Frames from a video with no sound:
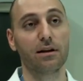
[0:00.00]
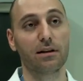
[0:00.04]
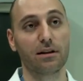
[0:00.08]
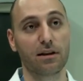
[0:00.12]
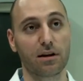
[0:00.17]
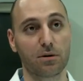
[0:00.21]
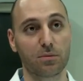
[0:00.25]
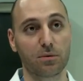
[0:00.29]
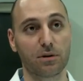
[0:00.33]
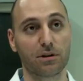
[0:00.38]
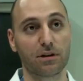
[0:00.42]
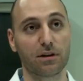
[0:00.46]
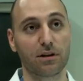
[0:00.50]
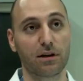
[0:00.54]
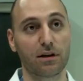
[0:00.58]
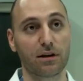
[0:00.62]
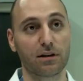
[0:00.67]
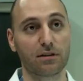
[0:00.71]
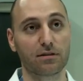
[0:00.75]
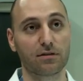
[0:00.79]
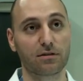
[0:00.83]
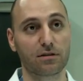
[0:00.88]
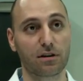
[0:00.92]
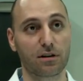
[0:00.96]
then we
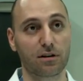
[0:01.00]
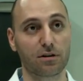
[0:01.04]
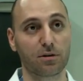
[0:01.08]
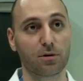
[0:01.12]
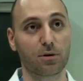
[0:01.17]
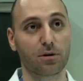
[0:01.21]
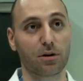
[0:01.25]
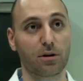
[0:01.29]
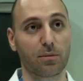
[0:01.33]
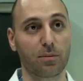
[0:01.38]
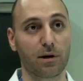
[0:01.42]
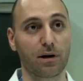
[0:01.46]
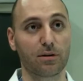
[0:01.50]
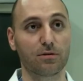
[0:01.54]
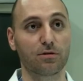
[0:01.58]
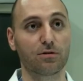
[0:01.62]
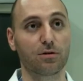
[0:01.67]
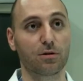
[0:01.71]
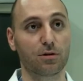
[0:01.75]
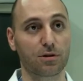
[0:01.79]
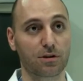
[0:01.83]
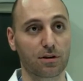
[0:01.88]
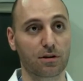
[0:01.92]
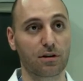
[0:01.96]
start talking about
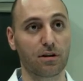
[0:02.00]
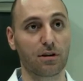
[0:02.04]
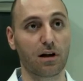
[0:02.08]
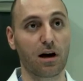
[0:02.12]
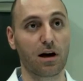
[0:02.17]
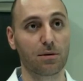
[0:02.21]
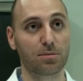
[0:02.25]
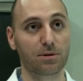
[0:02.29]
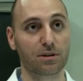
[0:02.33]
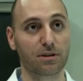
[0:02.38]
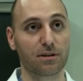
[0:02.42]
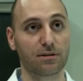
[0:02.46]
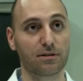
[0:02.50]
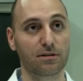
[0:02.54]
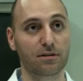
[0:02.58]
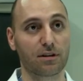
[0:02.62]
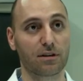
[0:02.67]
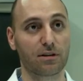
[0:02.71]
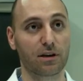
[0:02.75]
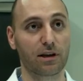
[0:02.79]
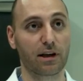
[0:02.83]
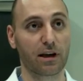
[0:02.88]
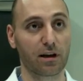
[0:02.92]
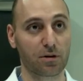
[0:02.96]
surgical options,
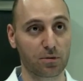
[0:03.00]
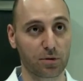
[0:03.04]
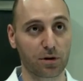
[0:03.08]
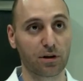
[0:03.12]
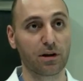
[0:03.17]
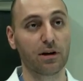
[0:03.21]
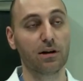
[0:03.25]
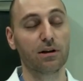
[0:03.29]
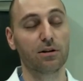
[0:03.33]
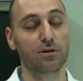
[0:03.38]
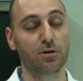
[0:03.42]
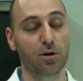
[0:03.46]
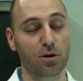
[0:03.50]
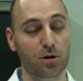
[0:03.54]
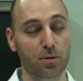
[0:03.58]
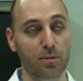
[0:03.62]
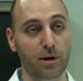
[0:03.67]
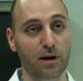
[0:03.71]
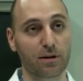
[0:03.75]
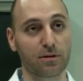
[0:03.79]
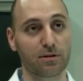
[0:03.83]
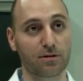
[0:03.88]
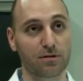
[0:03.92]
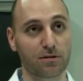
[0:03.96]
and again we talk
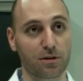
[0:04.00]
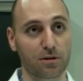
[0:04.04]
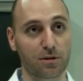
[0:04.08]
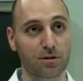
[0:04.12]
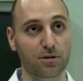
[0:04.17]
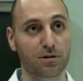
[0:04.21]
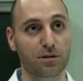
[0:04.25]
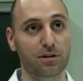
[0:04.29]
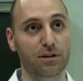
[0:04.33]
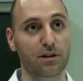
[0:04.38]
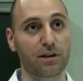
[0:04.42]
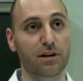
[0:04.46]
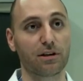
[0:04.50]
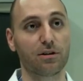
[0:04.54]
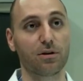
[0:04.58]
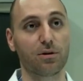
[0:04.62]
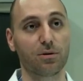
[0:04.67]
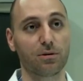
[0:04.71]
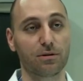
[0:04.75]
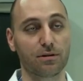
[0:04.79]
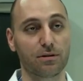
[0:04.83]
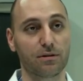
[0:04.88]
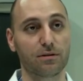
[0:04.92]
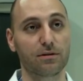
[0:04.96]
about the surgery and
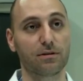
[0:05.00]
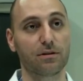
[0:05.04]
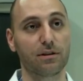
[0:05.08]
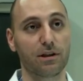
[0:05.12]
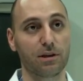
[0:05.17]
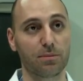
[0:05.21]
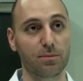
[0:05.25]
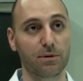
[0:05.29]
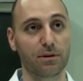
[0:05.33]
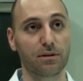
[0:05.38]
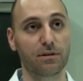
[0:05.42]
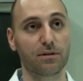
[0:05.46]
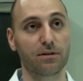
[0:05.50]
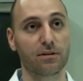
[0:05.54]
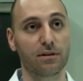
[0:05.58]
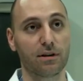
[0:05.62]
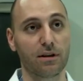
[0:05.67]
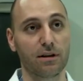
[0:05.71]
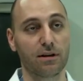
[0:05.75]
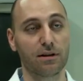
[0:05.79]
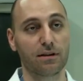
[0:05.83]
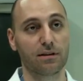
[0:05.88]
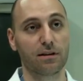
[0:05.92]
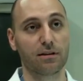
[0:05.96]
all the treatment
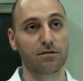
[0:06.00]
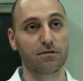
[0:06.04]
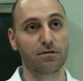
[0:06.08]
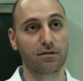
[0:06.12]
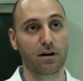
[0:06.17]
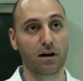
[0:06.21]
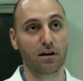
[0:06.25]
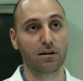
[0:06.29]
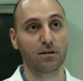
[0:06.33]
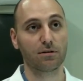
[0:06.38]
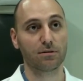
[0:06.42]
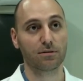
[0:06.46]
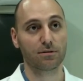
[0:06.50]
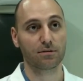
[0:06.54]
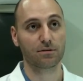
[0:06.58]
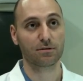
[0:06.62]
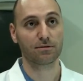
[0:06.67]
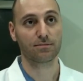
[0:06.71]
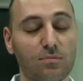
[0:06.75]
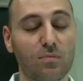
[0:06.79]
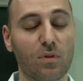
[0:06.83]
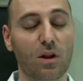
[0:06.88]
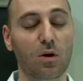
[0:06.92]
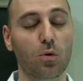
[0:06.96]
that follows.
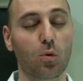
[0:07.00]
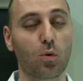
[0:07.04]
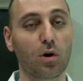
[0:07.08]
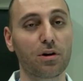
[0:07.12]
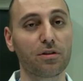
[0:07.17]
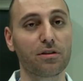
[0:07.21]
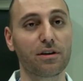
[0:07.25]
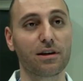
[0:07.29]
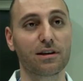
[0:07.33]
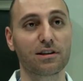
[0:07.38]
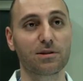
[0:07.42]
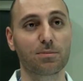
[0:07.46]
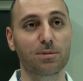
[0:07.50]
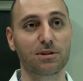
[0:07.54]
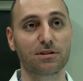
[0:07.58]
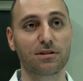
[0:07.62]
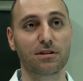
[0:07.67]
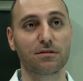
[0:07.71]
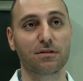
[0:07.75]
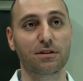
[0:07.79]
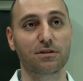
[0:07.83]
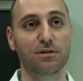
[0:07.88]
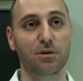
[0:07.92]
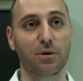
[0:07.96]
One thing
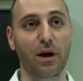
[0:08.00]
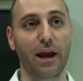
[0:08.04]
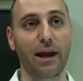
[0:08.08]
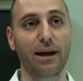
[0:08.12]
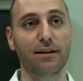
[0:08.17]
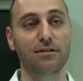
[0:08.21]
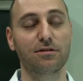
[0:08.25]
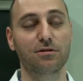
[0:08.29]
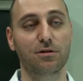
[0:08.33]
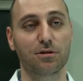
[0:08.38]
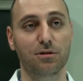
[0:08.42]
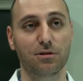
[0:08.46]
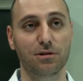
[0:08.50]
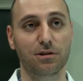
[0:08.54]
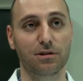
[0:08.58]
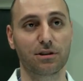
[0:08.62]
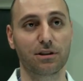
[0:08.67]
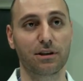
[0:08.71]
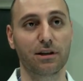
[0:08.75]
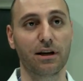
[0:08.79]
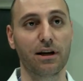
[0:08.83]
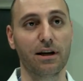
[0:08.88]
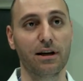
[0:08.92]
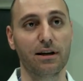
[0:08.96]
specific to hand
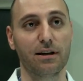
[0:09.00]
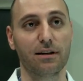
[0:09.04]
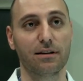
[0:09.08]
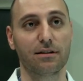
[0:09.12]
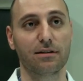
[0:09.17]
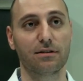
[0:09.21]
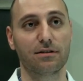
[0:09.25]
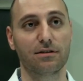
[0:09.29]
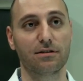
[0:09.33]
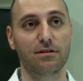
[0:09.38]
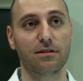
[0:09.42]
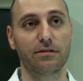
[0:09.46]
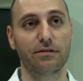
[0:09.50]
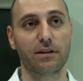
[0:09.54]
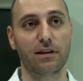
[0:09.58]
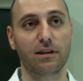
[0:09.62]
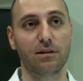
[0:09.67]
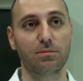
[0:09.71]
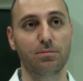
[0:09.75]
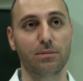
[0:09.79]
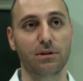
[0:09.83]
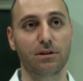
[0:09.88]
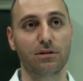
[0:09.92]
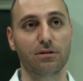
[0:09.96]
surgery, there is
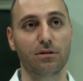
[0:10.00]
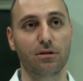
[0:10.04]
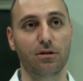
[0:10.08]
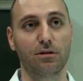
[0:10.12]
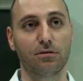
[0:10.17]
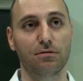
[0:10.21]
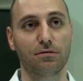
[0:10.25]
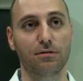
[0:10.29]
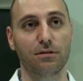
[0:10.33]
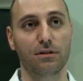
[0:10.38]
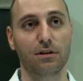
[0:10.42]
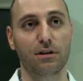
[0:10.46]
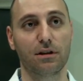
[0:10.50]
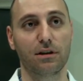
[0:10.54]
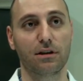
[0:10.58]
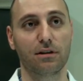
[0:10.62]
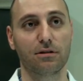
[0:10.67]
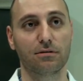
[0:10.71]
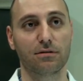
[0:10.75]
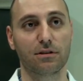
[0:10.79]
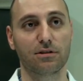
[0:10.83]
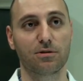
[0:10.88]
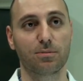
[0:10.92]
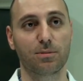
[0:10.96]
development of
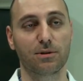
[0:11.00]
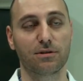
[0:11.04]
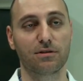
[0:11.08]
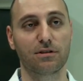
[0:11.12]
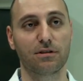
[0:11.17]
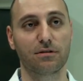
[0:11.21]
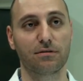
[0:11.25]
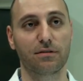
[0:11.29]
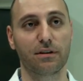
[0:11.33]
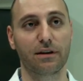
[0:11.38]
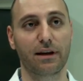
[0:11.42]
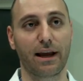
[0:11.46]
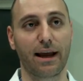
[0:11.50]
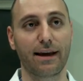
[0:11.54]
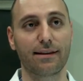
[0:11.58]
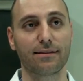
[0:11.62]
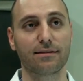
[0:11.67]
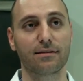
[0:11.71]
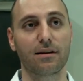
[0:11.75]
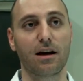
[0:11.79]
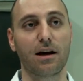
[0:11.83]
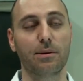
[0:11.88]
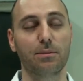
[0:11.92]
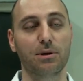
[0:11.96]
a specific
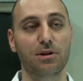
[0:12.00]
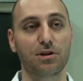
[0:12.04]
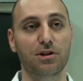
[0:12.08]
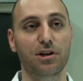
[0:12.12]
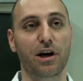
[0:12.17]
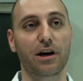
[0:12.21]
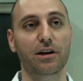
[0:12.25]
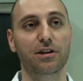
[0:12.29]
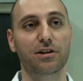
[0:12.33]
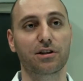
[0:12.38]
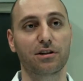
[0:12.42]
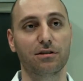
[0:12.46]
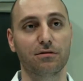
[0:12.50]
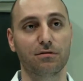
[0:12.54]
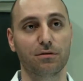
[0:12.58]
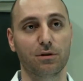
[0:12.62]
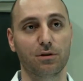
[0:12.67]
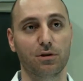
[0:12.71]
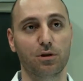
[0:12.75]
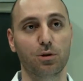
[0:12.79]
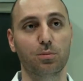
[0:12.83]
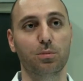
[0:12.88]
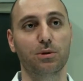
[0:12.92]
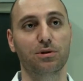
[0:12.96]
enzyme injection for
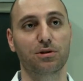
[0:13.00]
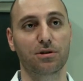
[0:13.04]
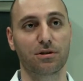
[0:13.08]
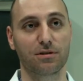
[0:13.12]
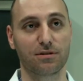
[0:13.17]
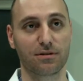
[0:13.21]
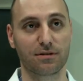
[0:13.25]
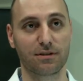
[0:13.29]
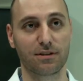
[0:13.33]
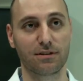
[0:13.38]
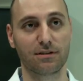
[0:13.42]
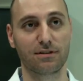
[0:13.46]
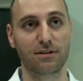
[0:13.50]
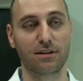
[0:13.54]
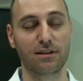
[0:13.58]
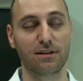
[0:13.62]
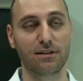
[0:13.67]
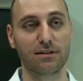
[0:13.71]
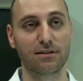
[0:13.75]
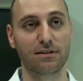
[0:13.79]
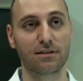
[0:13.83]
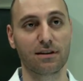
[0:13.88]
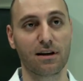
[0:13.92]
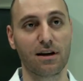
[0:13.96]
Dupuytren's
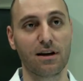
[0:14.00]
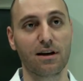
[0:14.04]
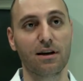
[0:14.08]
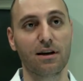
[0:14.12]
disease,